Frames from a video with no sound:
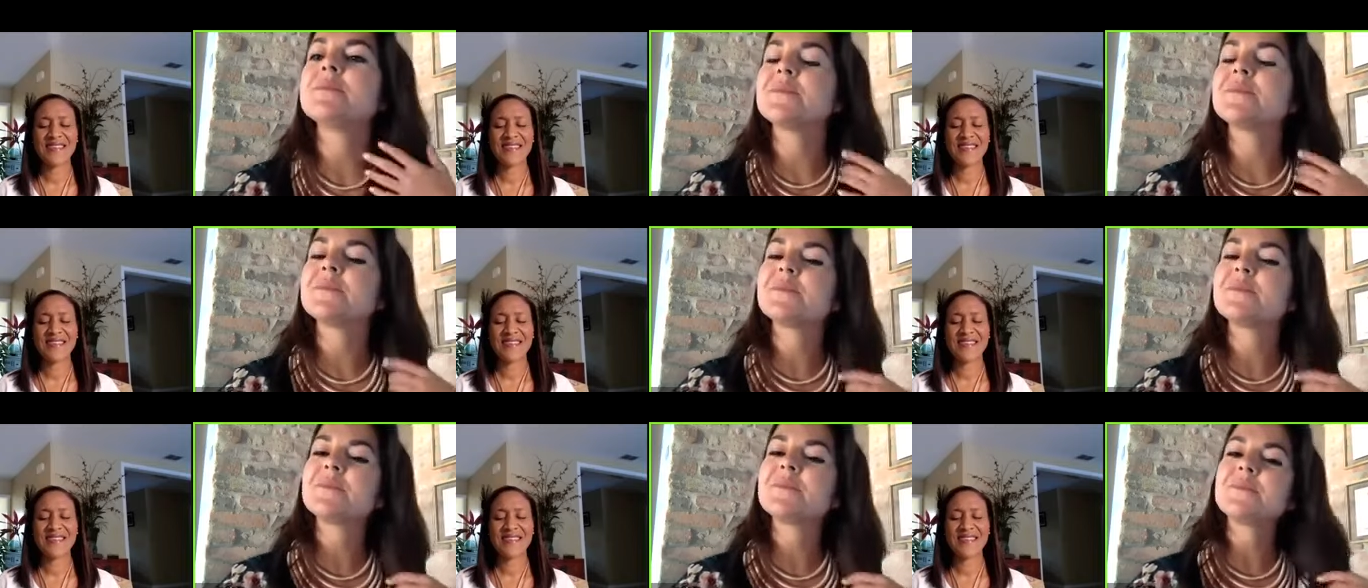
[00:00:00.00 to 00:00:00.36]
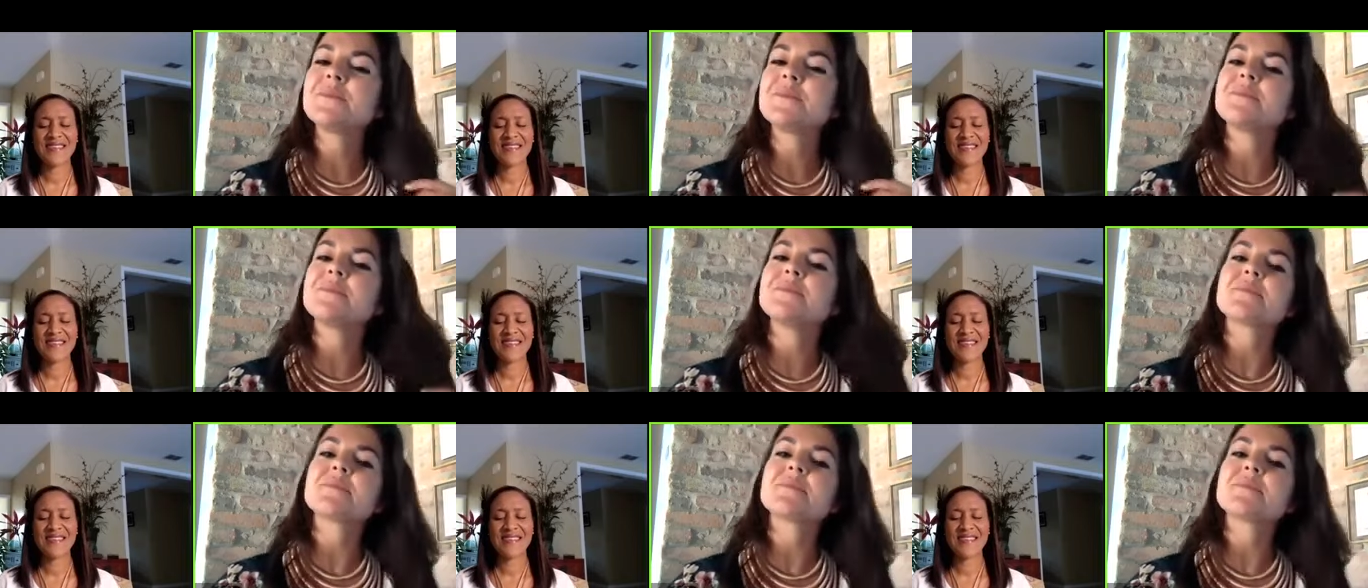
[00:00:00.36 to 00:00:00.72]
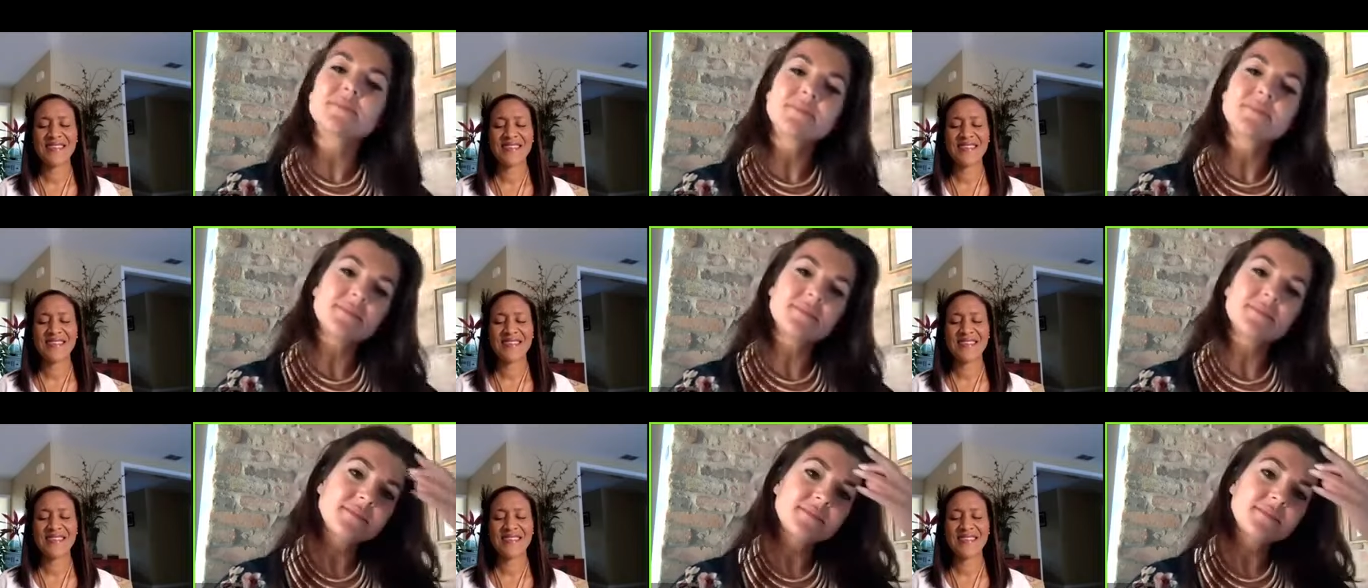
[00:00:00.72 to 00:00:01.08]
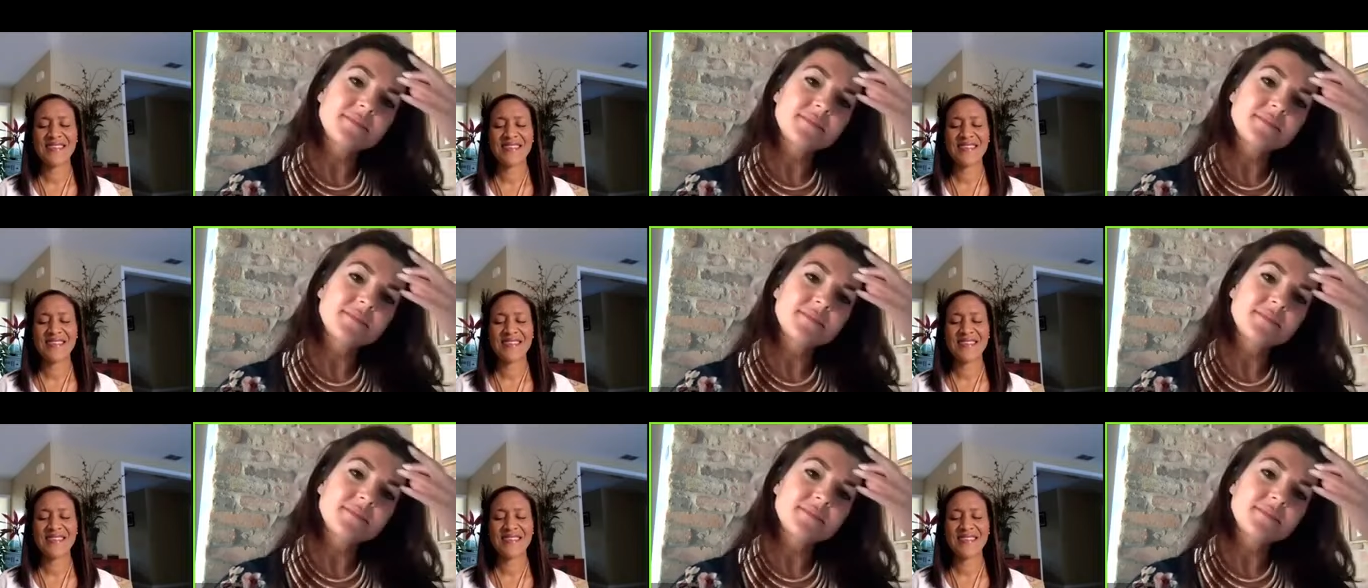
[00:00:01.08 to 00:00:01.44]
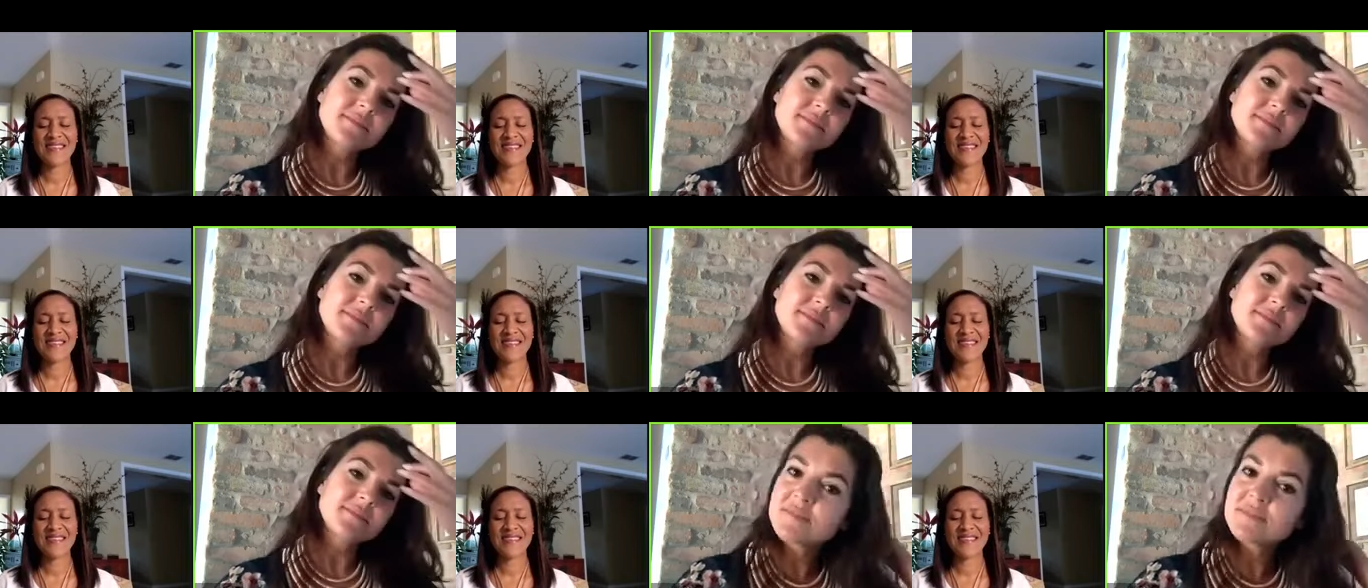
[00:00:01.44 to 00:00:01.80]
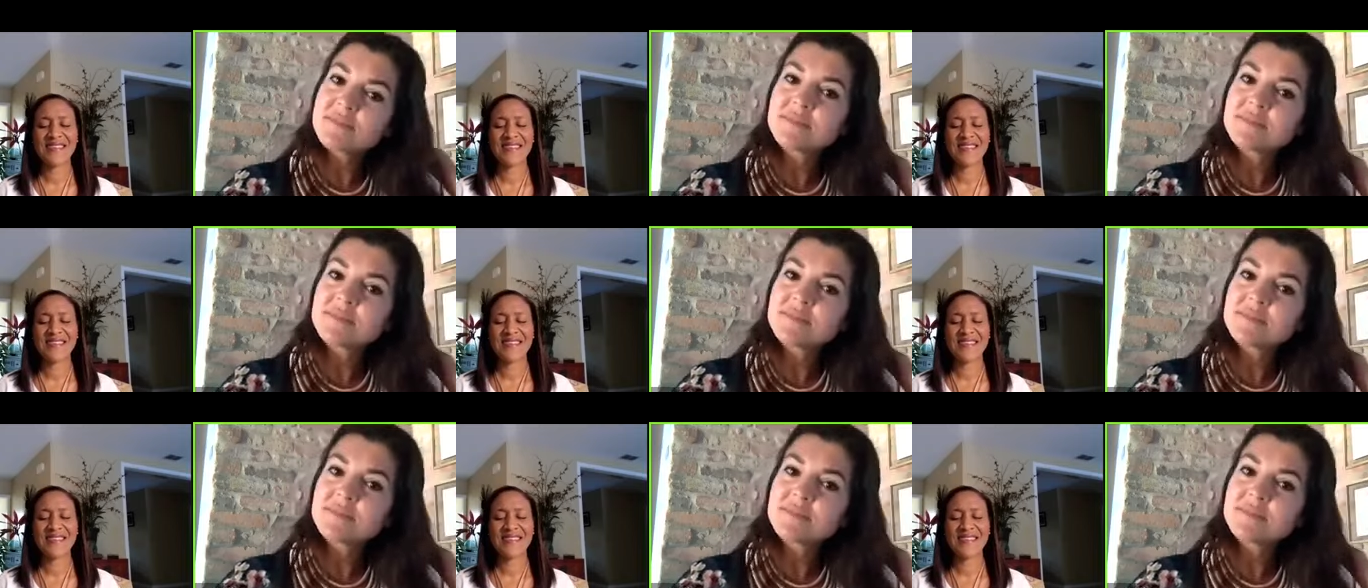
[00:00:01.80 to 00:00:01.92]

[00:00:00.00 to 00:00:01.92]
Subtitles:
Nobody speaks.